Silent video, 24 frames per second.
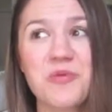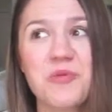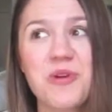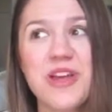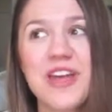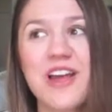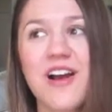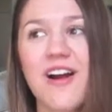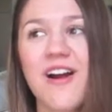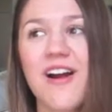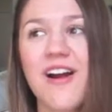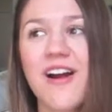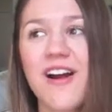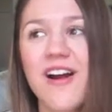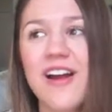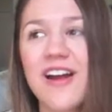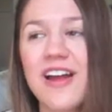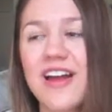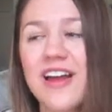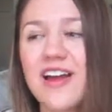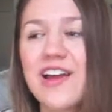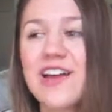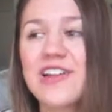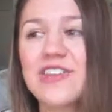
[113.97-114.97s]
We
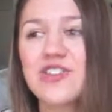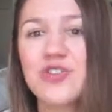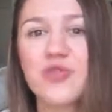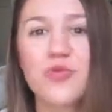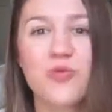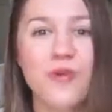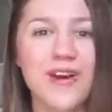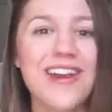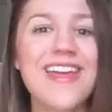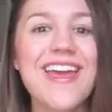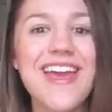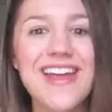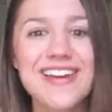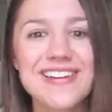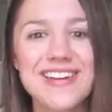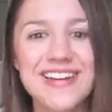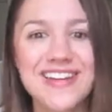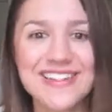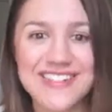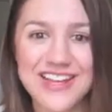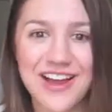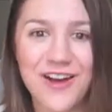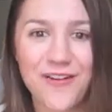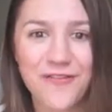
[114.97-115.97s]
are 28
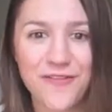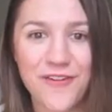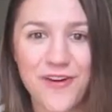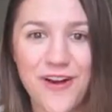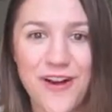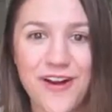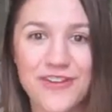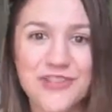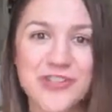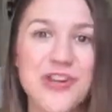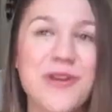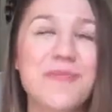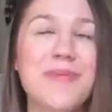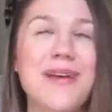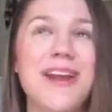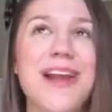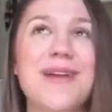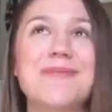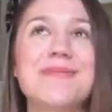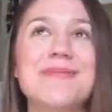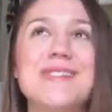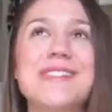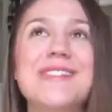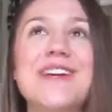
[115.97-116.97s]
days out for our trip
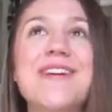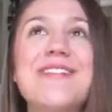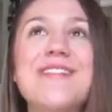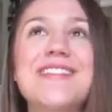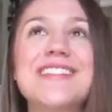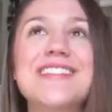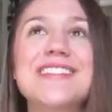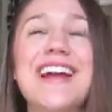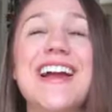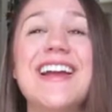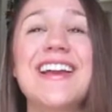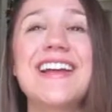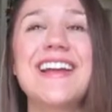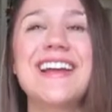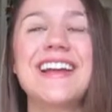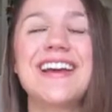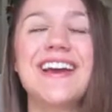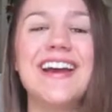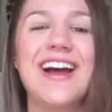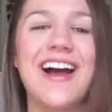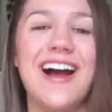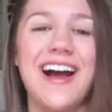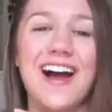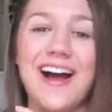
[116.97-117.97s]
and I'm so excited.